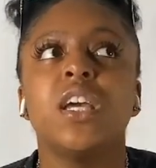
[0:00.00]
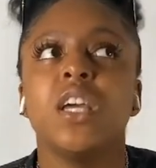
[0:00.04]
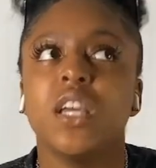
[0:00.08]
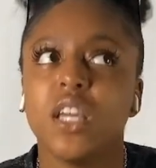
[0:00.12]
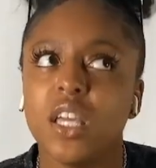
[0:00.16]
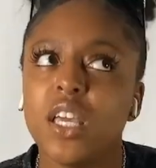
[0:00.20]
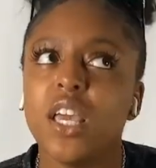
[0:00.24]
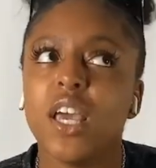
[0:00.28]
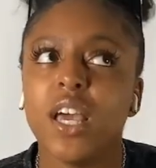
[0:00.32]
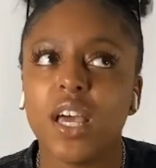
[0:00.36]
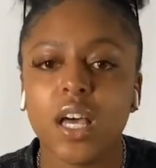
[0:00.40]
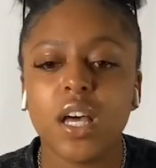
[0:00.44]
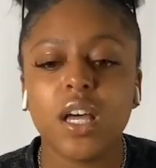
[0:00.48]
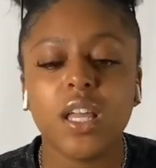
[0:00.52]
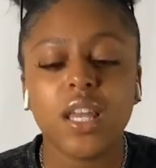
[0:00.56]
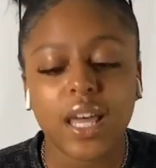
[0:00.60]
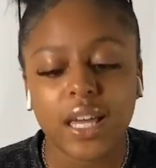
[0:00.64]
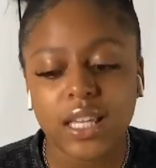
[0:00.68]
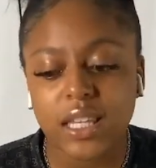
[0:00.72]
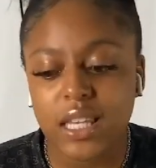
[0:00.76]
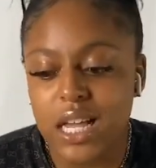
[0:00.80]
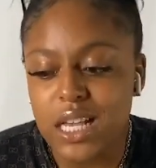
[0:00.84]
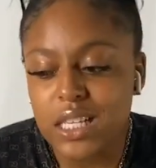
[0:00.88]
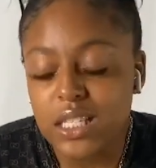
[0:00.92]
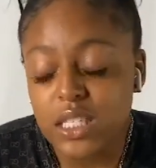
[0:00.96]
Yeah,
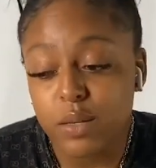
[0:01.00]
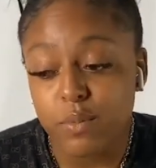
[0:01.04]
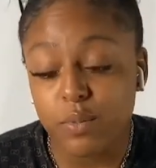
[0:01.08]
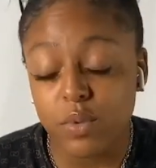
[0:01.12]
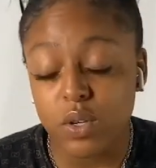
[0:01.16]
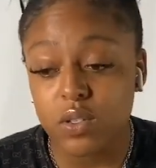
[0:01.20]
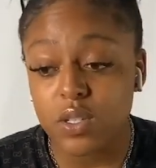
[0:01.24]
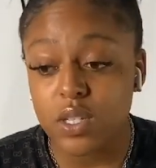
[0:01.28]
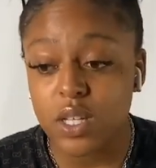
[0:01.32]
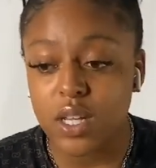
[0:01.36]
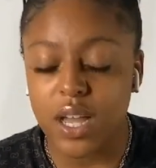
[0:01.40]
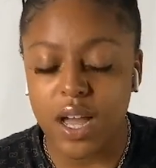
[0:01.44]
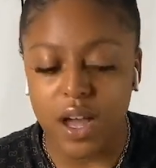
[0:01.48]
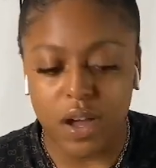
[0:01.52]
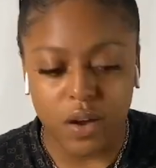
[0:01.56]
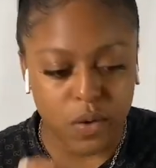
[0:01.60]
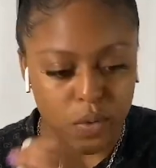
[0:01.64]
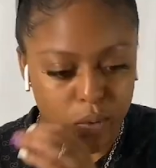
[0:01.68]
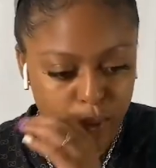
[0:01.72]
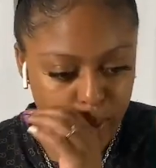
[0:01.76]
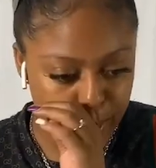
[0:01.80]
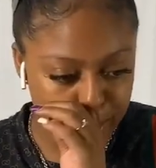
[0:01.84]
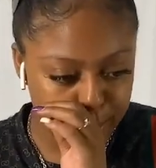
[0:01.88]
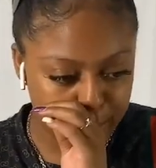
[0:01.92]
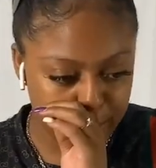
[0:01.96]
like that's the music I
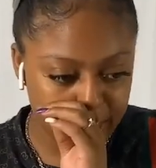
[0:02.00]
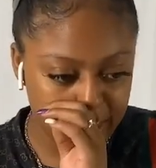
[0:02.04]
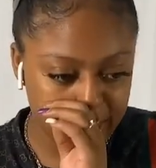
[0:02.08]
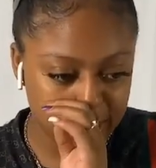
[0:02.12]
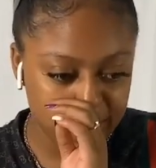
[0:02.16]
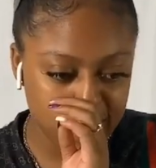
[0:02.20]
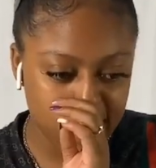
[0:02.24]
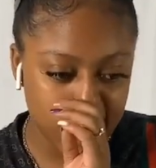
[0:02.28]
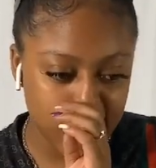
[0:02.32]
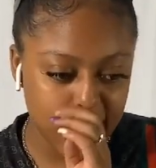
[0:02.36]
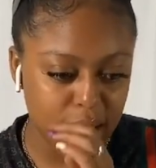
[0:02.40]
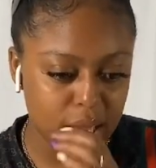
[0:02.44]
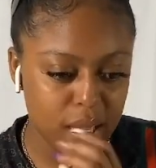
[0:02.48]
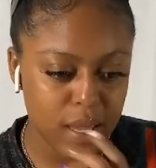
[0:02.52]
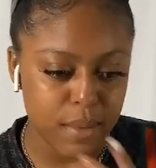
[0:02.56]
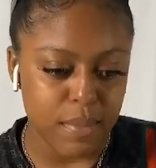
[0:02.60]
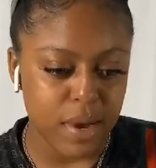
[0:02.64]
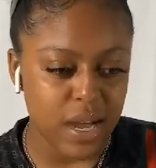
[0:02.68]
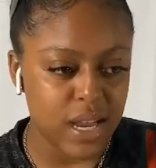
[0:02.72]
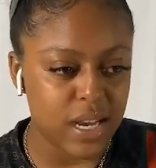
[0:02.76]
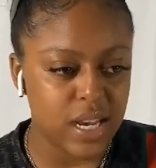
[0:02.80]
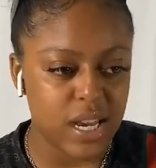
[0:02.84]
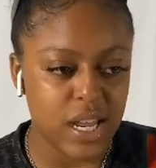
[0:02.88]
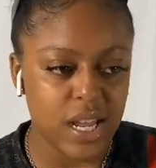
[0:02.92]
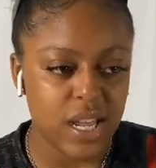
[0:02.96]
grew up on. Like, and
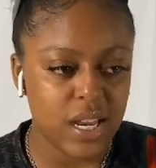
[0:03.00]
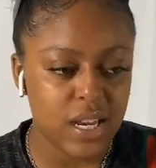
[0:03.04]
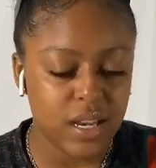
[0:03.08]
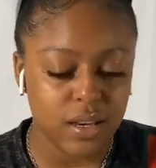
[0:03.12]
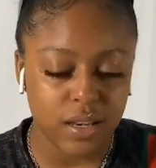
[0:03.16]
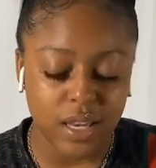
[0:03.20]
my dad,